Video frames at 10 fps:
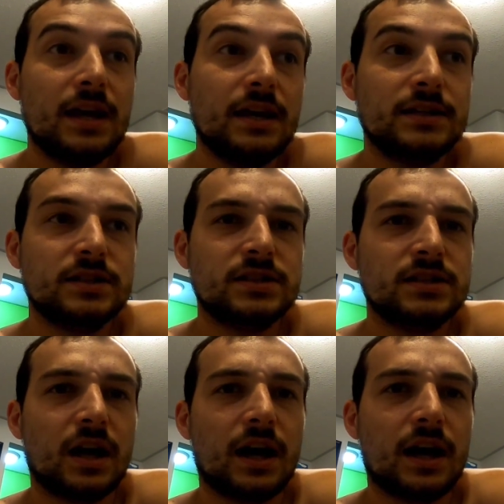
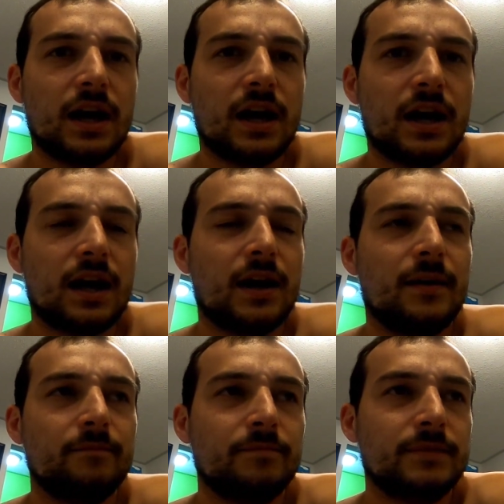It's
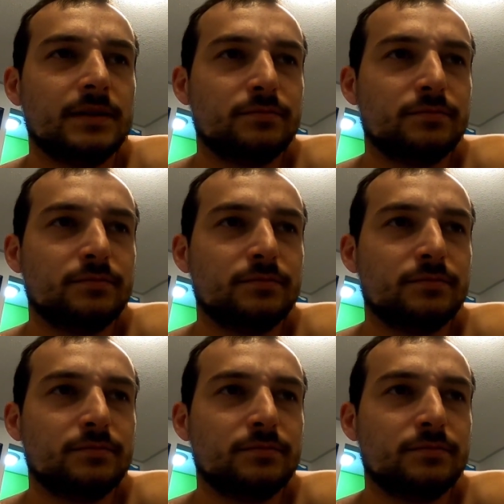um,